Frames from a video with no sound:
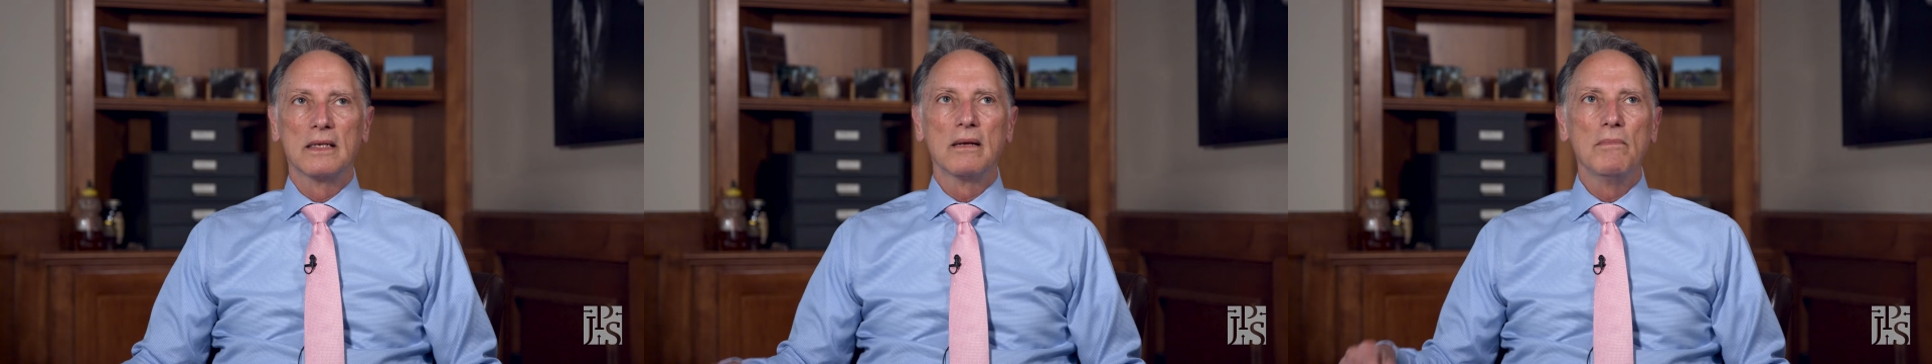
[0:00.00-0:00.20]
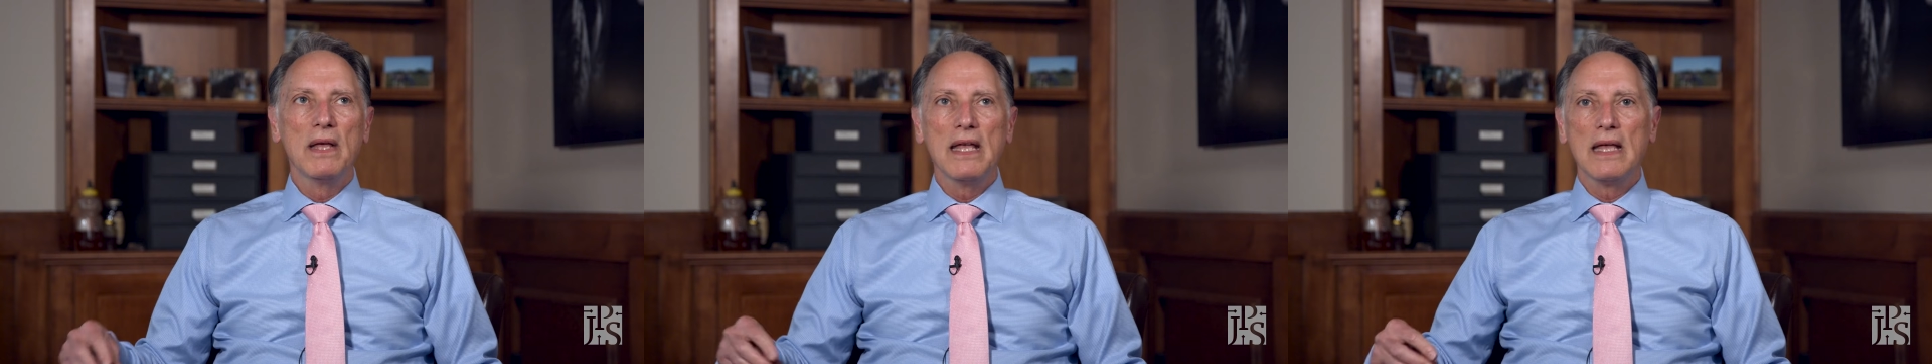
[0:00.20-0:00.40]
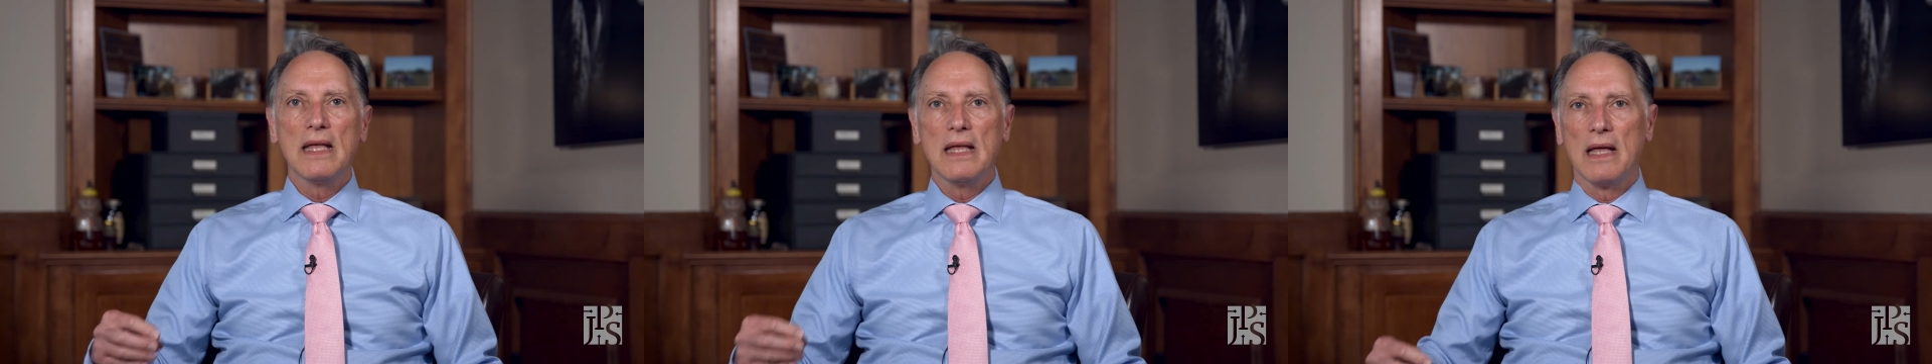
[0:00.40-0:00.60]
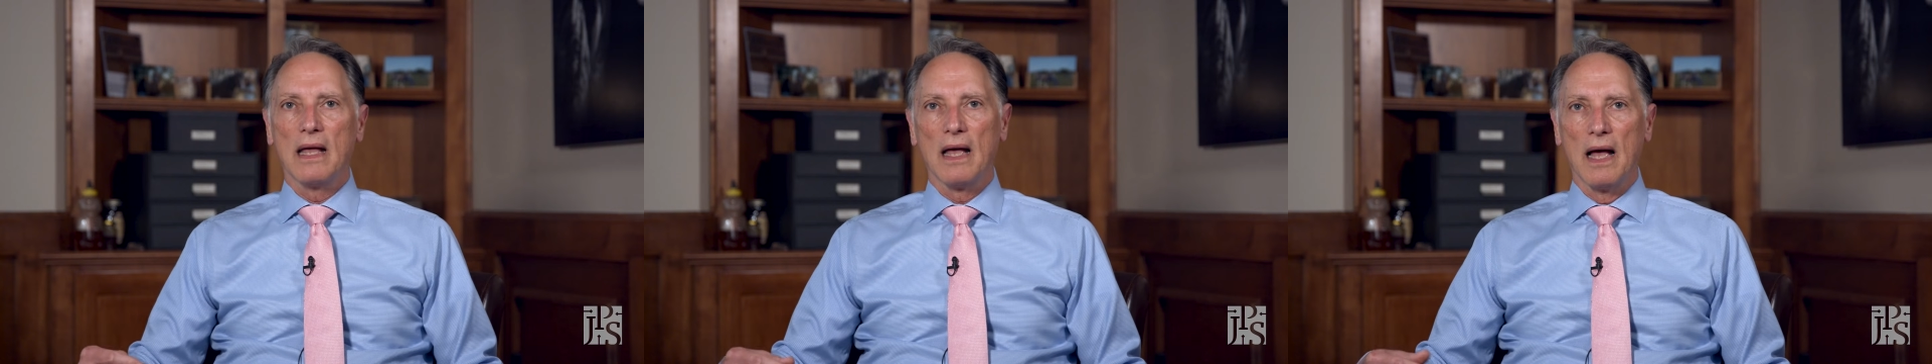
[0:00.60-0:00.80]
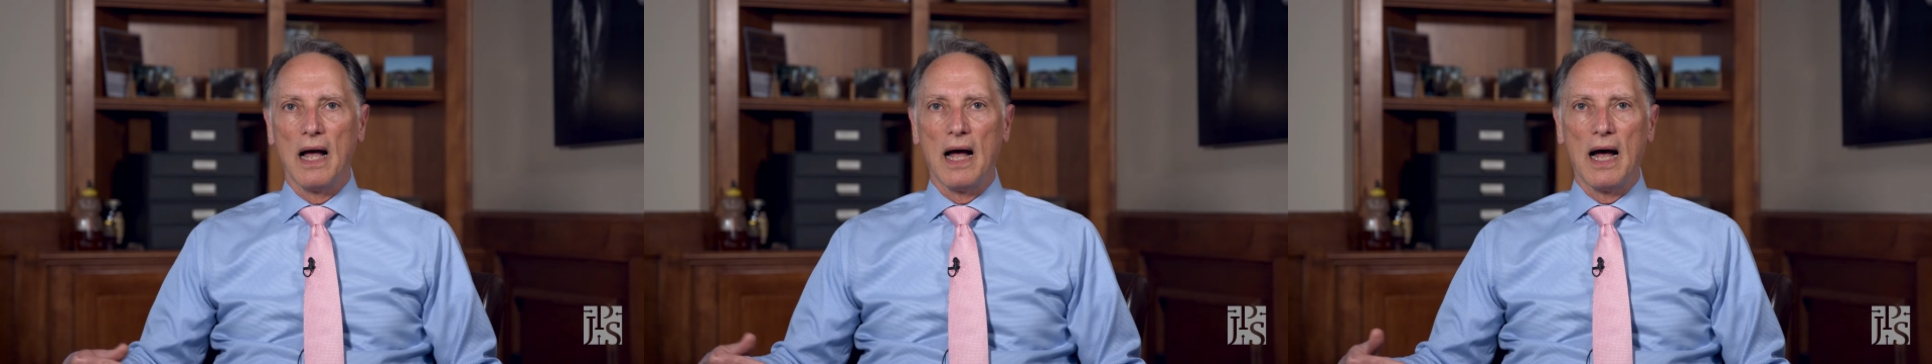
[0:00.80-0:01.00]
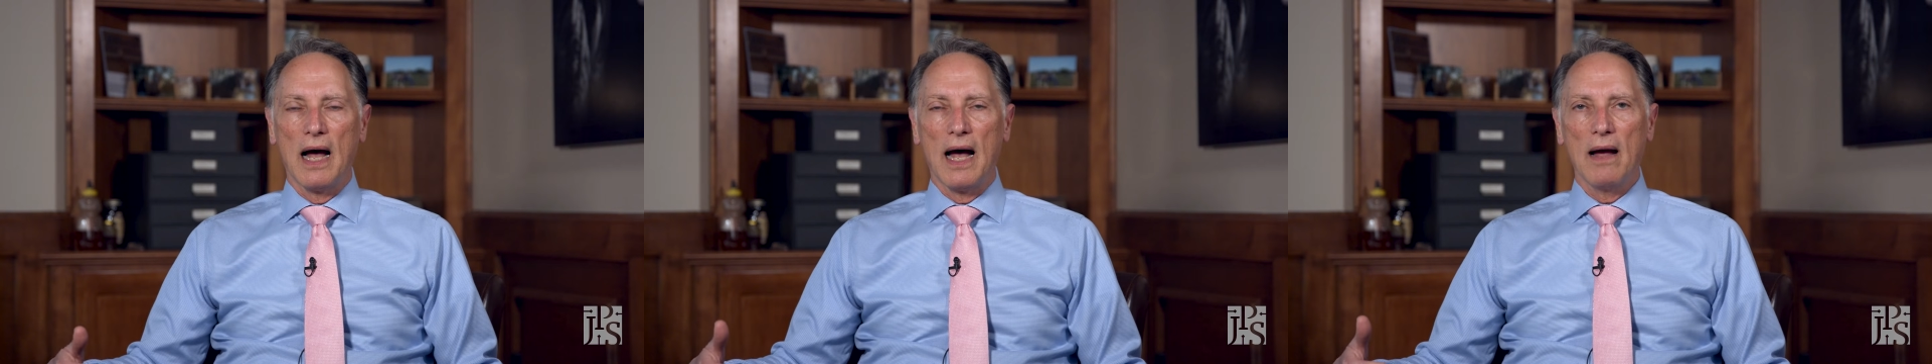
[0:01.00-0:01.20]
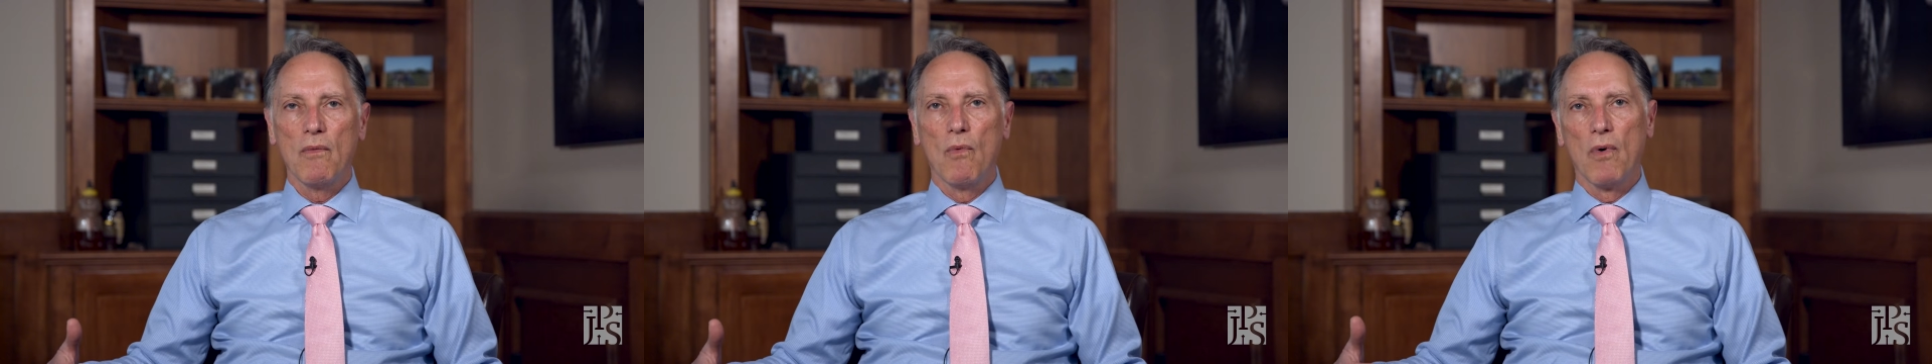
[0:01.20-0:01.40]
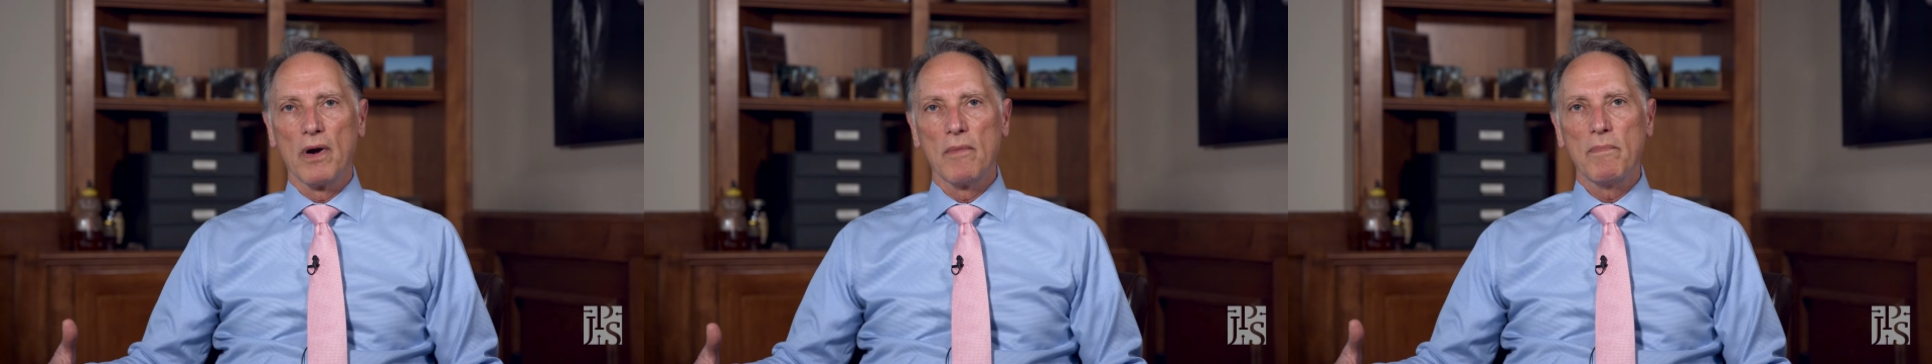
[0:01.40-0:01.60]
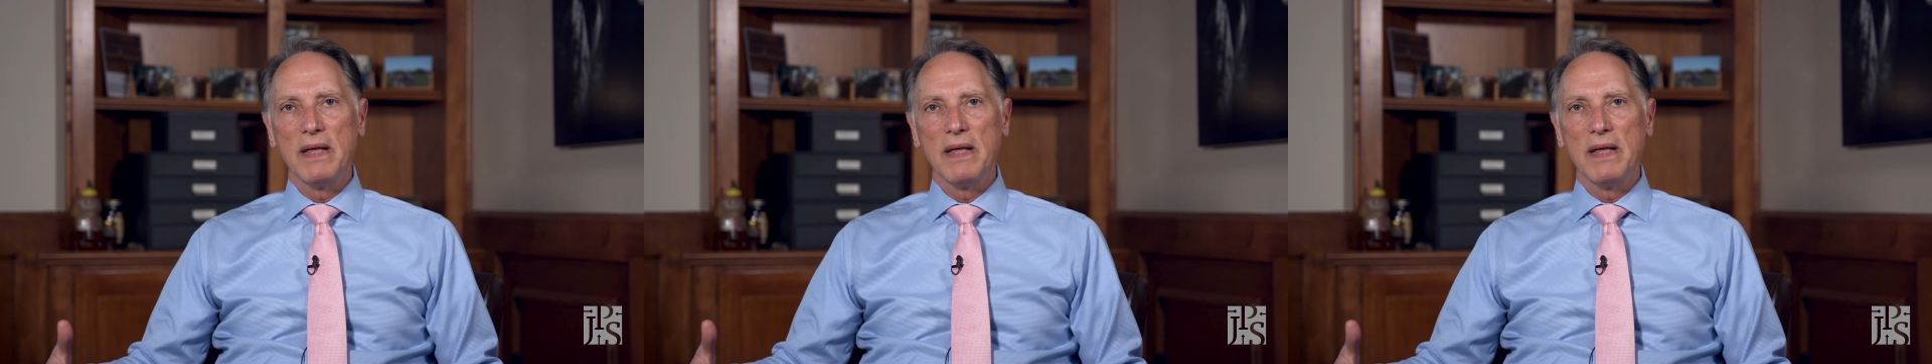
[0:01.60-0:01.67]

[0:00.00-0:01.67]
To me, I want to